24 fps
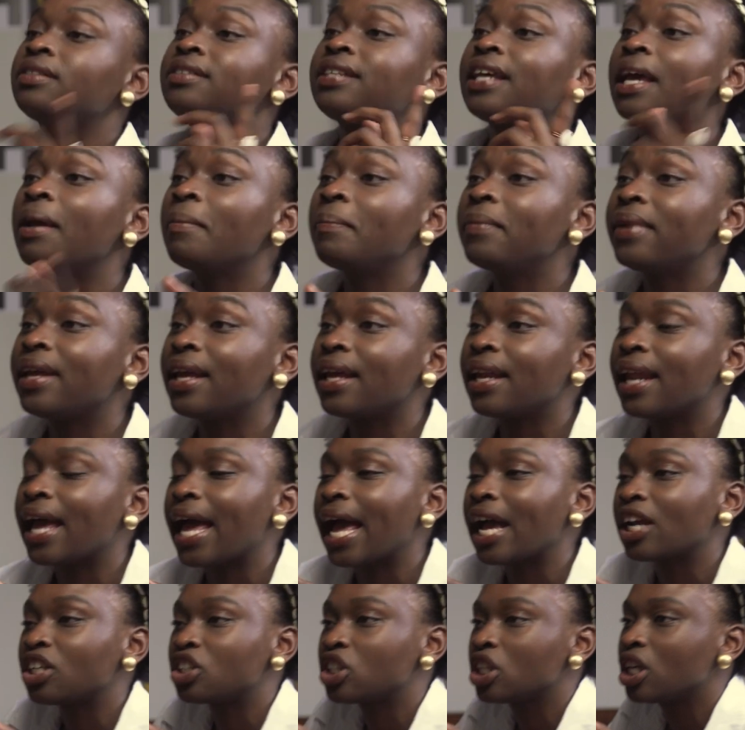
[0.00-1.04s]
Timnit
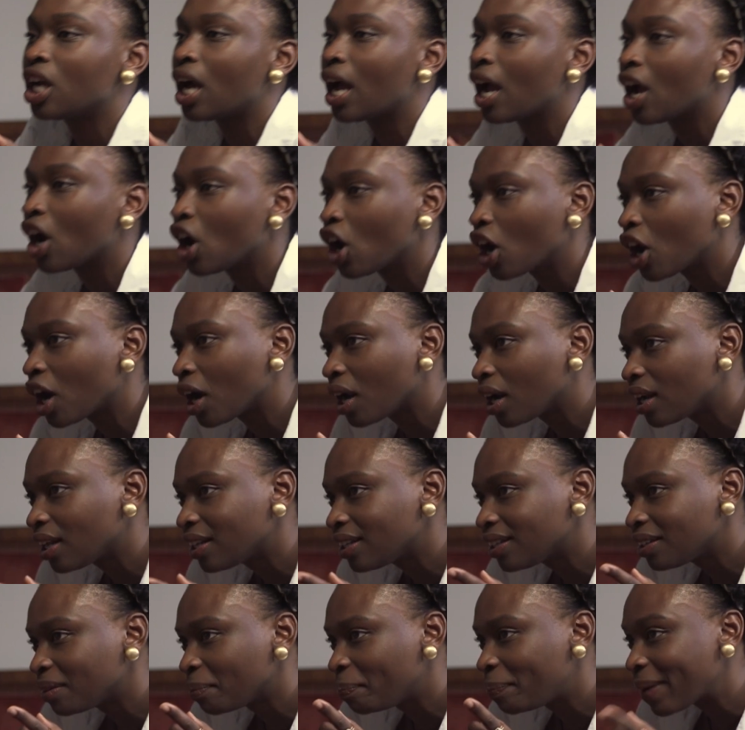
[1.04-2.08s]
actually got her
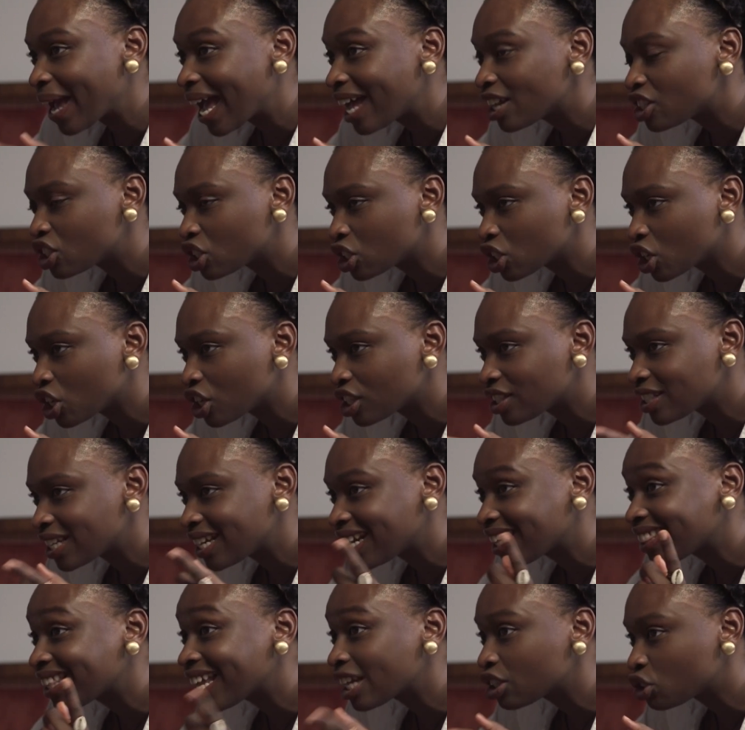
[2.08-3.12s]
bachelor's
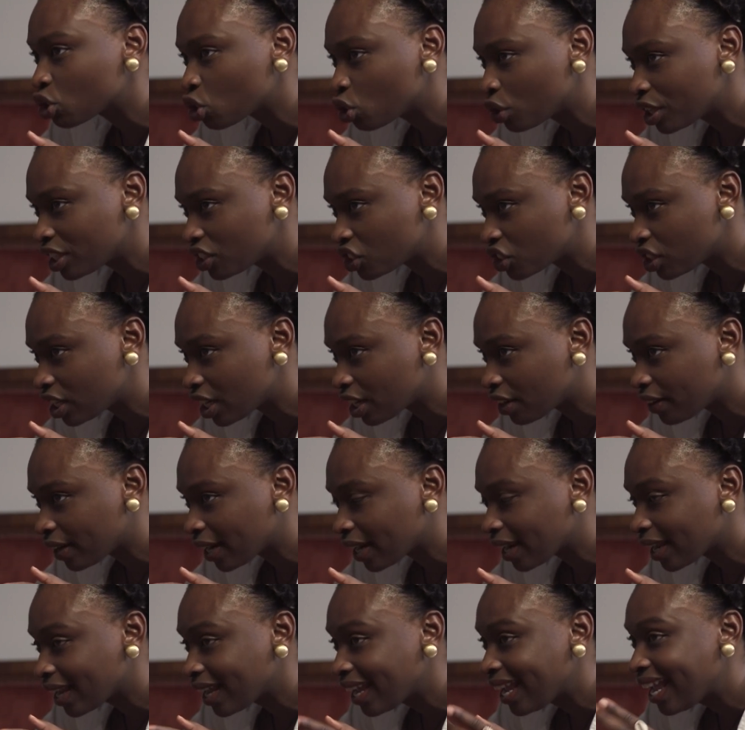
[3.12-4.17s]
in electrical
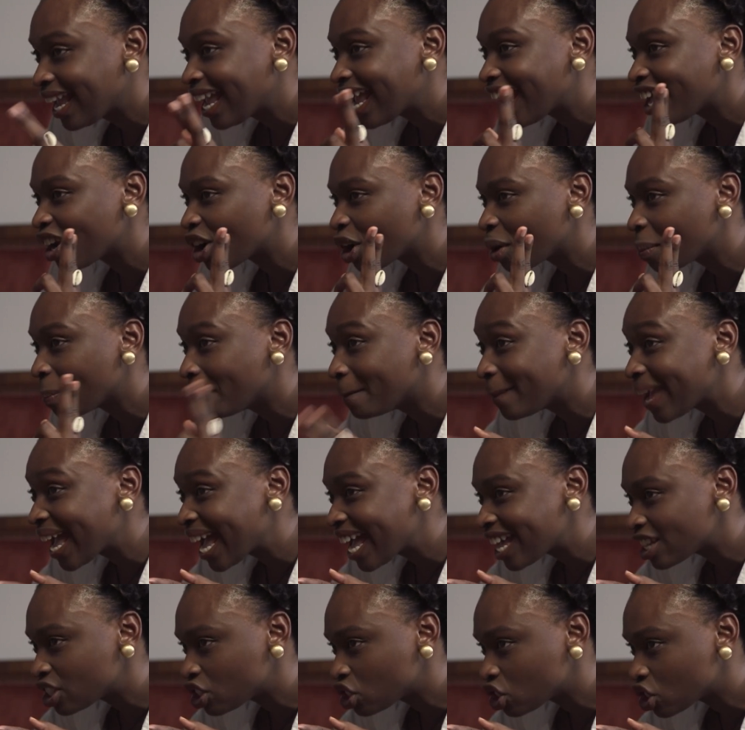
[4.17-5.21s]
engineering and her
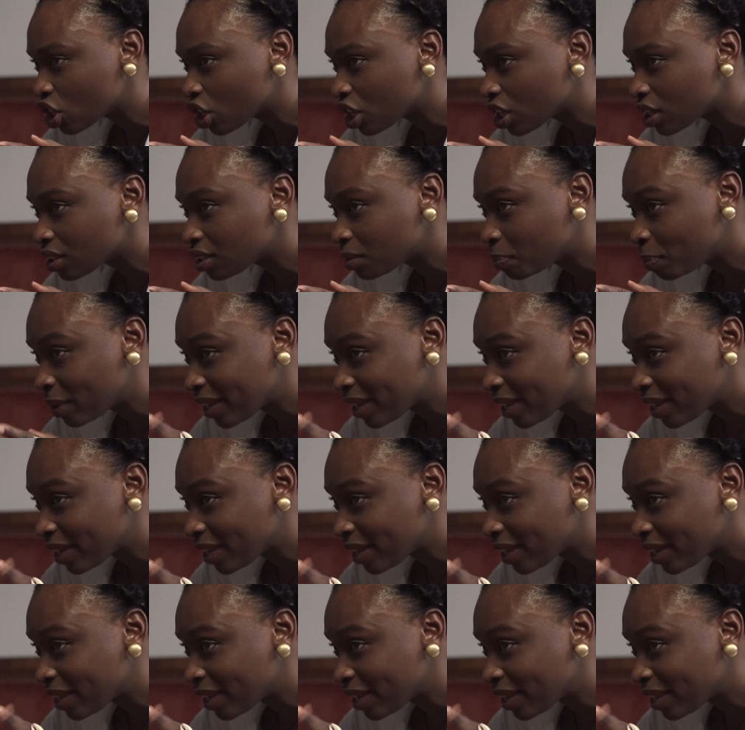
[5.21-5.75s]
master's